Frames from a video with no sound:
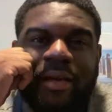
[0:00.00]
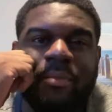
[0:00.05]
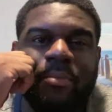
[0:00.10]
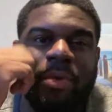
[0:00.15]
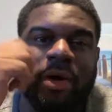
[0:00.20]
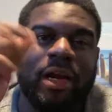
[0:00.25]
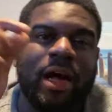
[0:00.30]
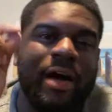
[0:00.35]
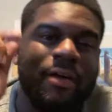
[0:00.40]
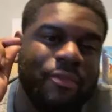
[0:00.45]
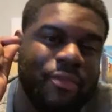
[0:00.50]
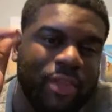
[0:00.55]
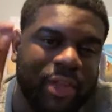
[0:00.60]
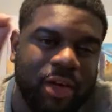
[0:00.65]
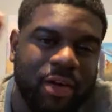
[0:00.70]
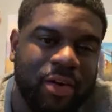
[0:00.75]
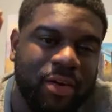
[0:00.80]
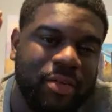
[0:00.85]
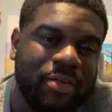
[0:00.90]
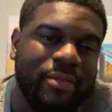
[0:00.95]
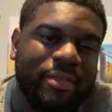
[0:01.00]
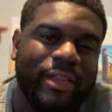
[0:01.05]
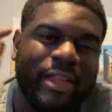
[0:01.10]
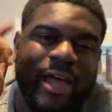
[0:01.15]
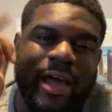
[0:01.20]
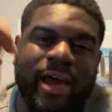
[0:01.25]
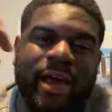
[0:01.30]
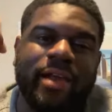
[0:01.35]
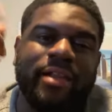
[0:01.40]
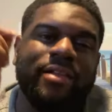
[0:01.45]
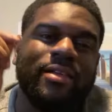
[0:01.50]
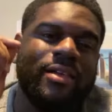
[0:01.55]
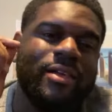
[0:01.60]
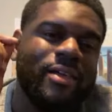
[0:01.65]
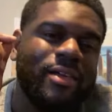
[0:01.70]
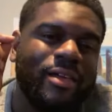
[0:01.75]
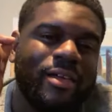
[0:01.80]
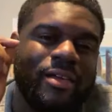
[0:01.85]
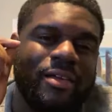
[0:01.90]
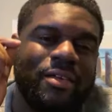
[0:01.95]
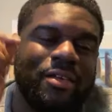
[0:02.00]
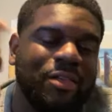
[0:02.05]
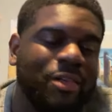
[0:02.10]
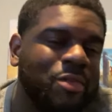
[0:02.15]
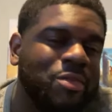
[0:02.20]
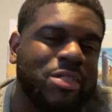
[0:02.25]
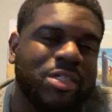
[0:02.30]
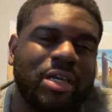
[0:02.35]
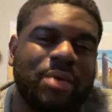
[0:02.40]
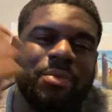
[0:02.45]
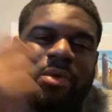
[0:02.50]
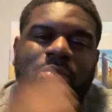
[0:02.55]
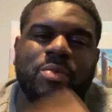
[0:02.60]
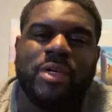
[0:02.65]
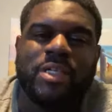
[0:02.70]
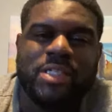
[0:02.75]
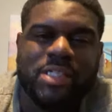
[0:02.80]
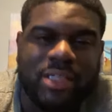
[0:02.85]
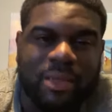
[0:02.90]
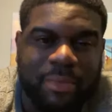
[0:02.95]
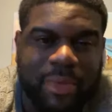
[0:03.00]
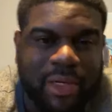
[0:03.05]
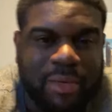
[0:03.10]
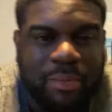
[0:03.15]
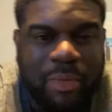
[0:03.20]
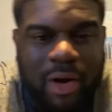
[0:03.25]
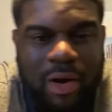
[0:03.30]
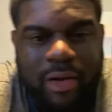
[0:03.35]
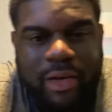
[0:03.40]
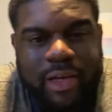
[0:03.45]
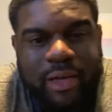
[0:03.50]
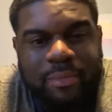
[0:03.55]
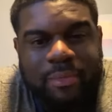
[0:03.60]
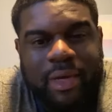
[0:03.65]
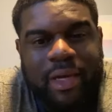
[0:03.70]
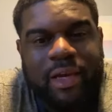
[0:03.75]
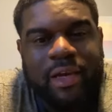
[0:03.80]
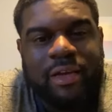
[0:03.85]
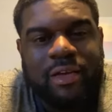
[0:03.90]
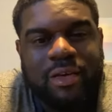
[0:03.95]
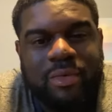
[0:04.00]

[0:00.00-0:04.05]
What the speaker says: But I've learned that you lose some, you win some in the market, man.